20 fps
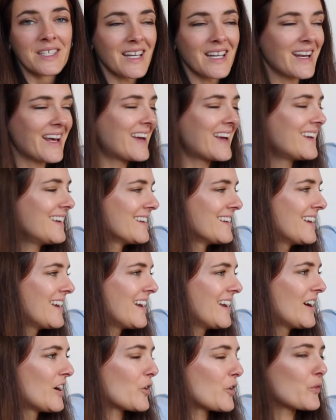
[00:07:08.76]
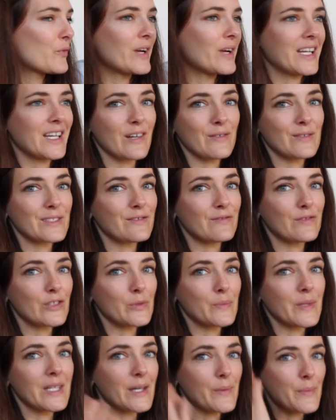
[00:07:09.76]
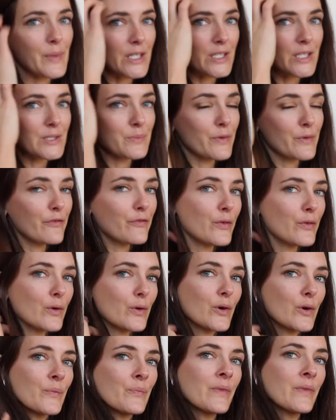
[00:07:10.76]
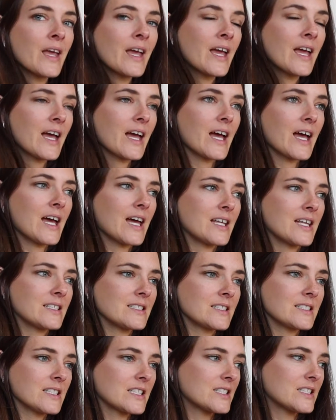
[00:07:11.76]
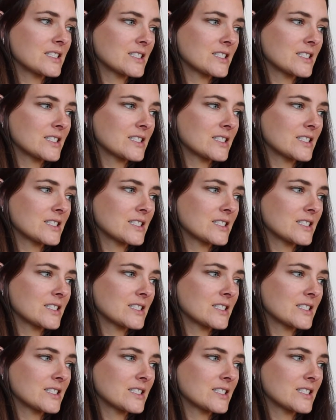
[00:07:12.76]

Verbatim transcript: today already I was filming a bunch before and it